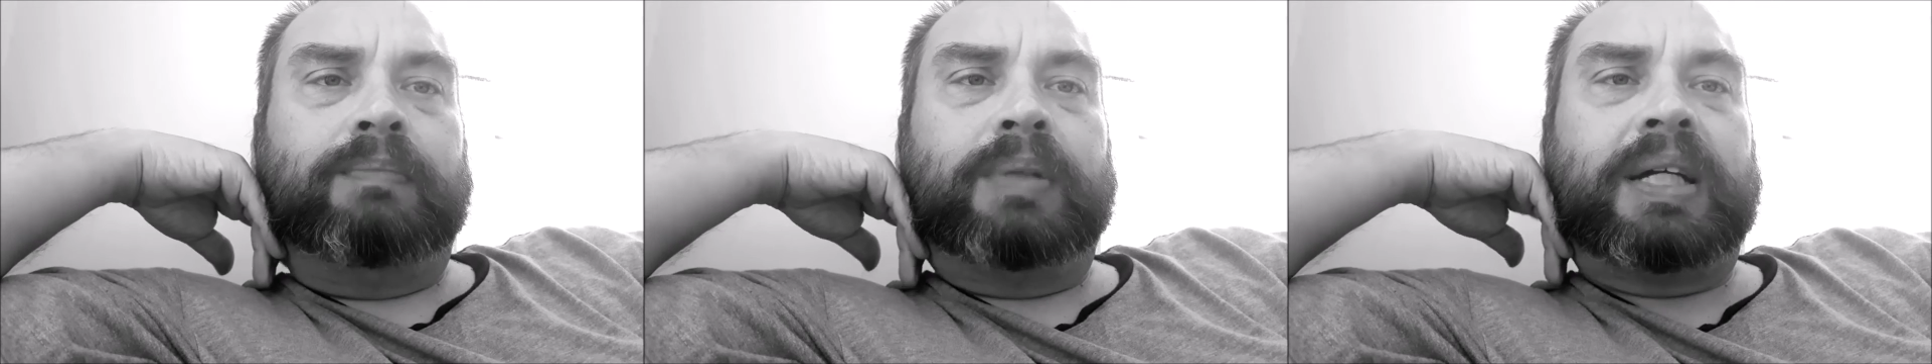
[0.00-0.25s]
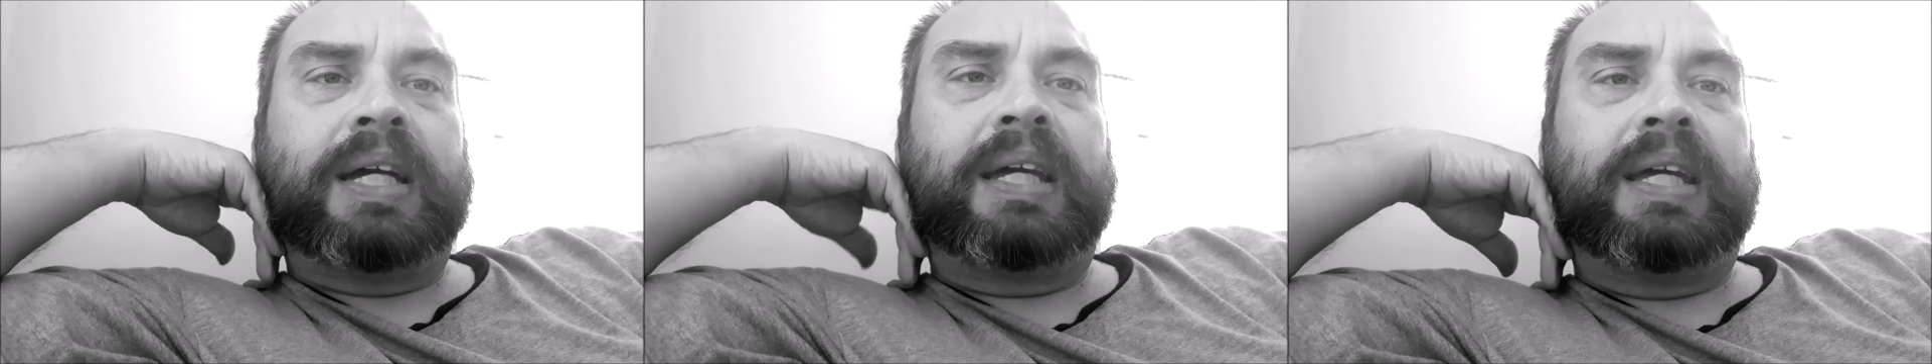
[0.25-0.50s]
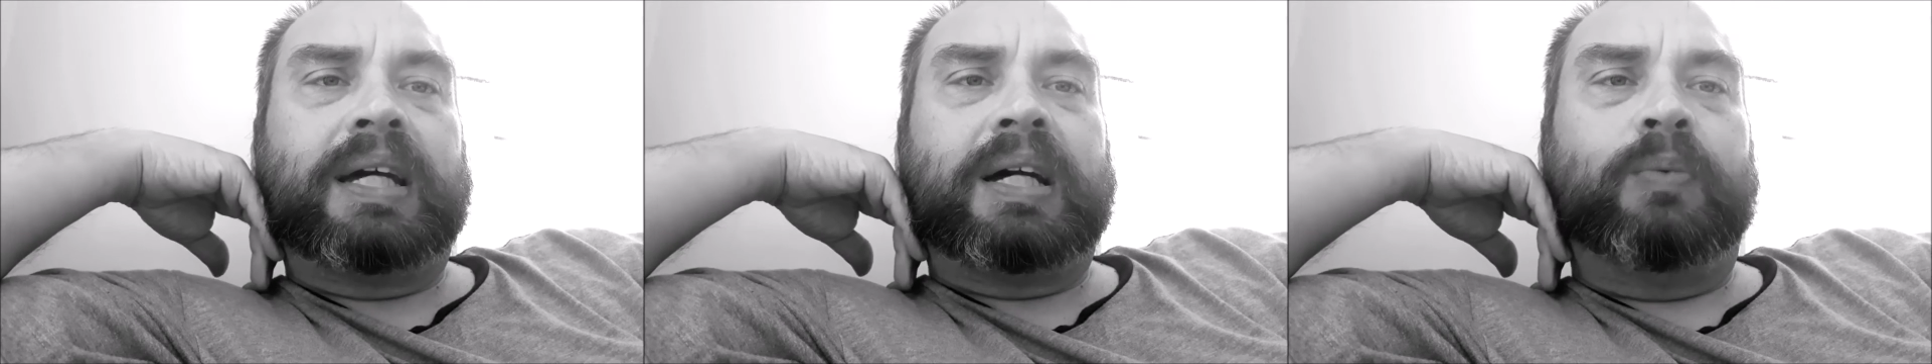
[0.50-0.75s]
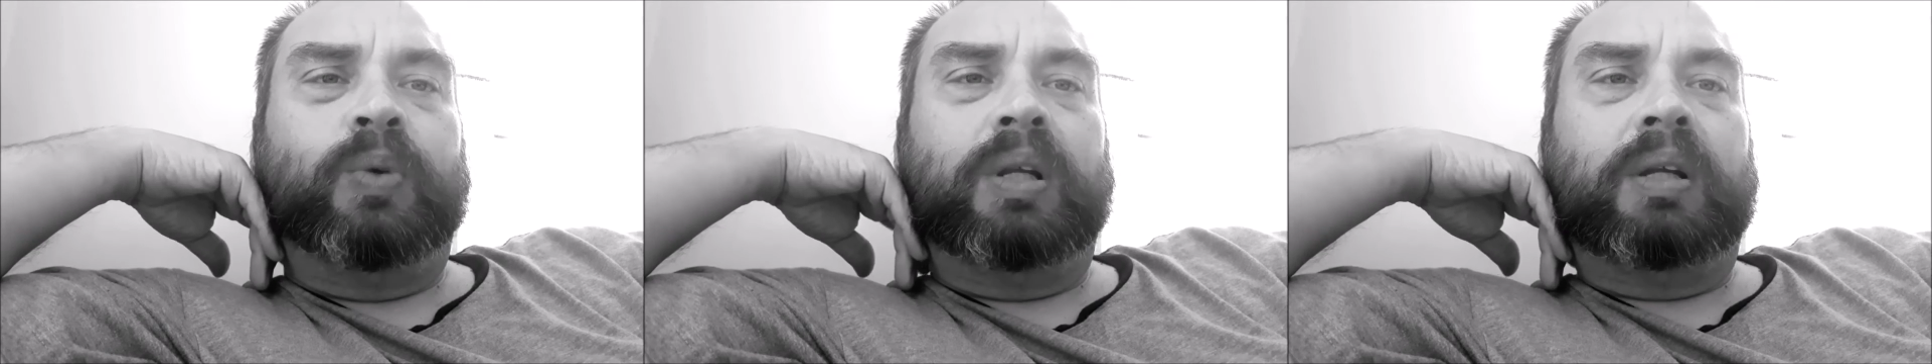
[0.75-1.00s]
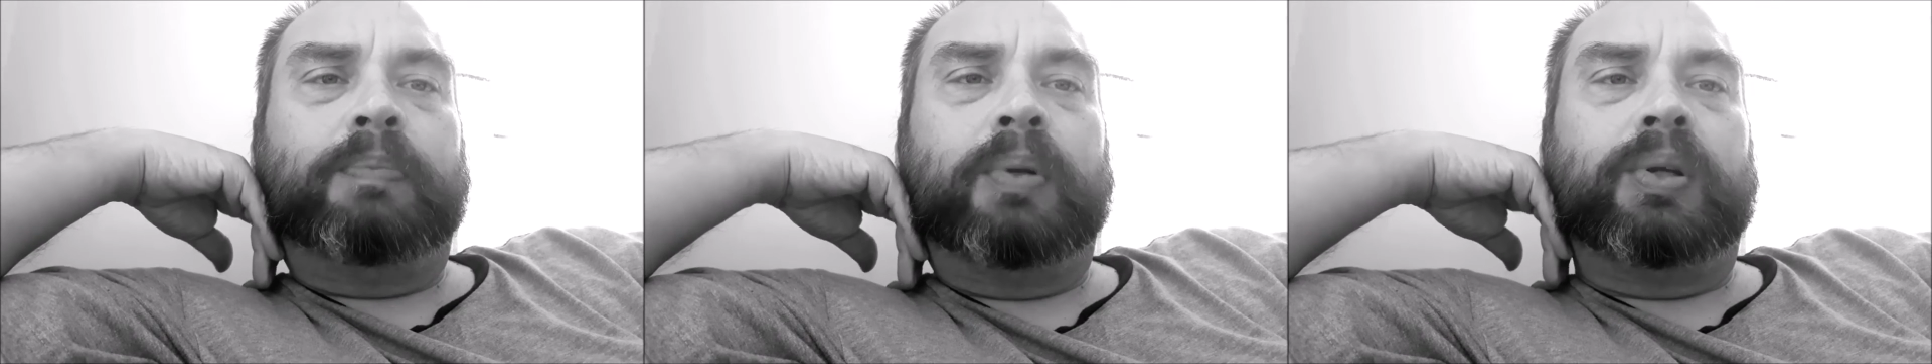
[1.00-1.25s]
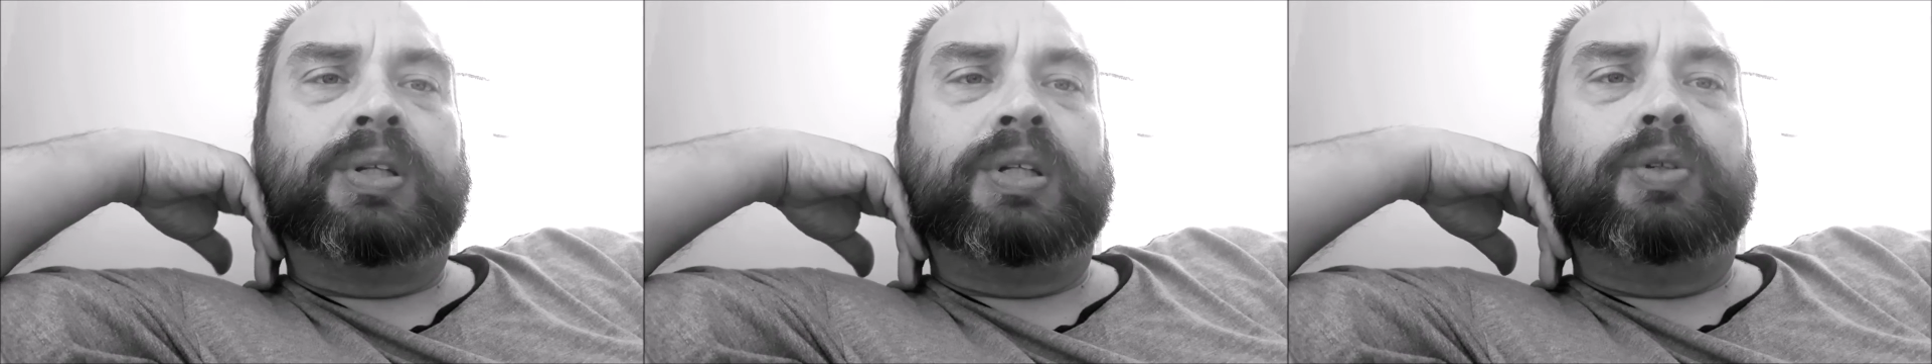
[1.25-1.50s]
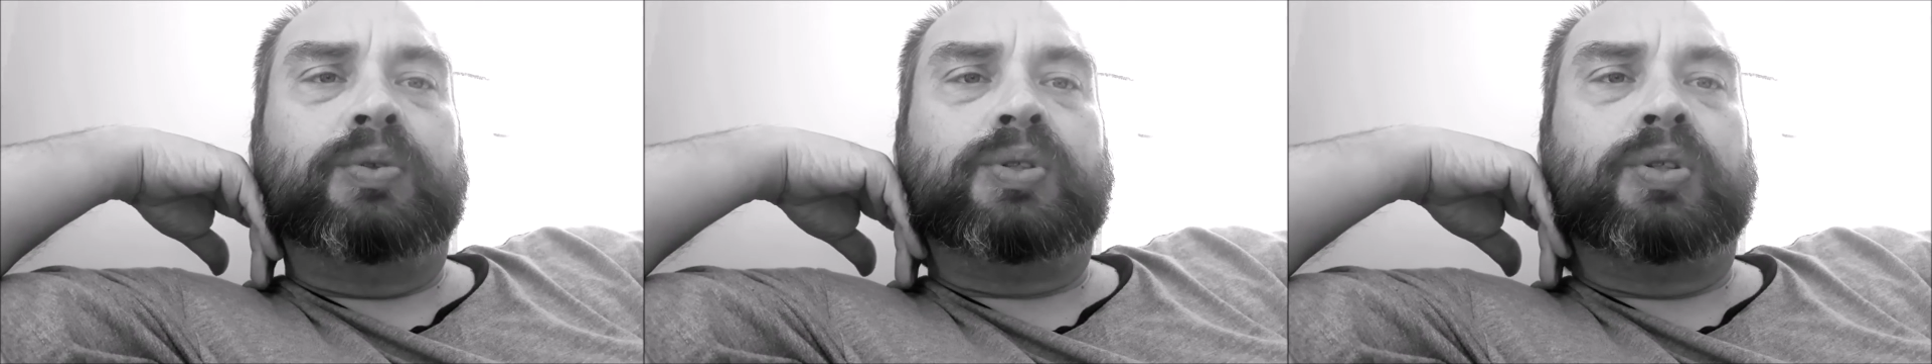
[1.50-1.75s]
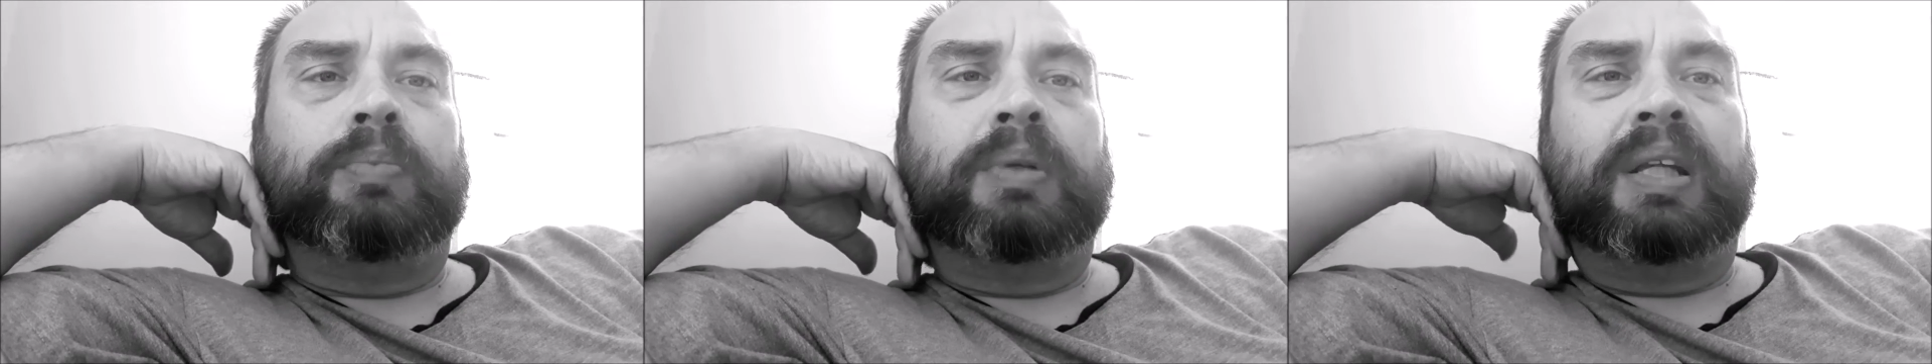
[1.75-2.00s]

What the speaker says: but I will upload to YouTube